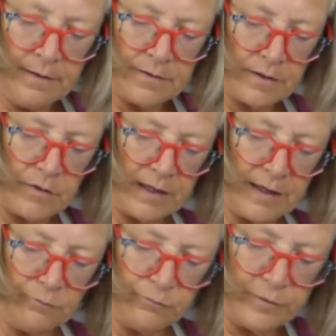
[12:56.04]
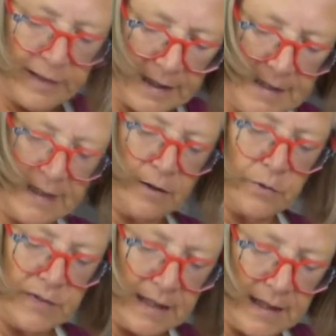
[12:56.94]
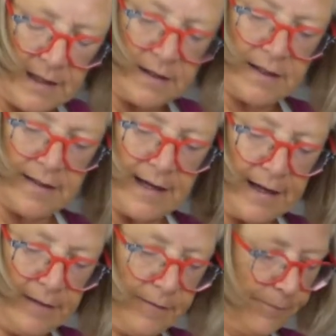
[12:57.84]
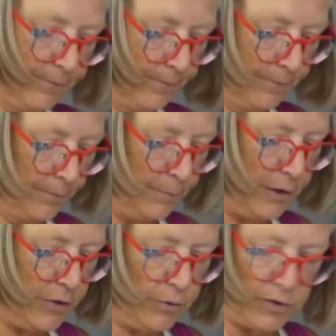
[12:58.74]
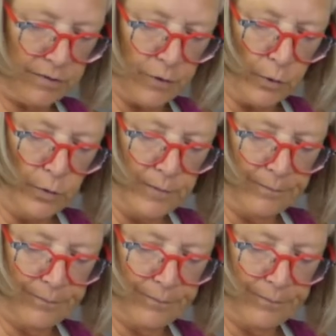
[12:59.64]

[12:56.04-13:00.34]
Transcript: so that it really goes into that beautiful